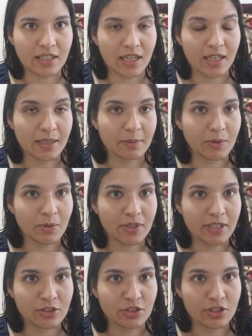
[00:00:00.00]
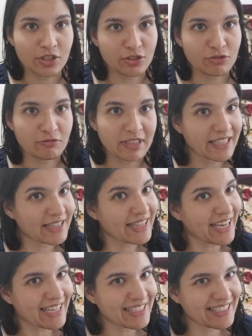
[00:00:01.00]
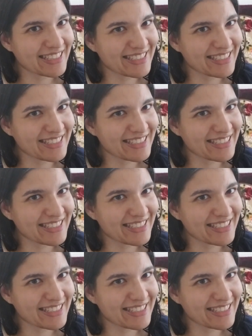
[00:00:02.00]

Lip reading: I'm going to just read that.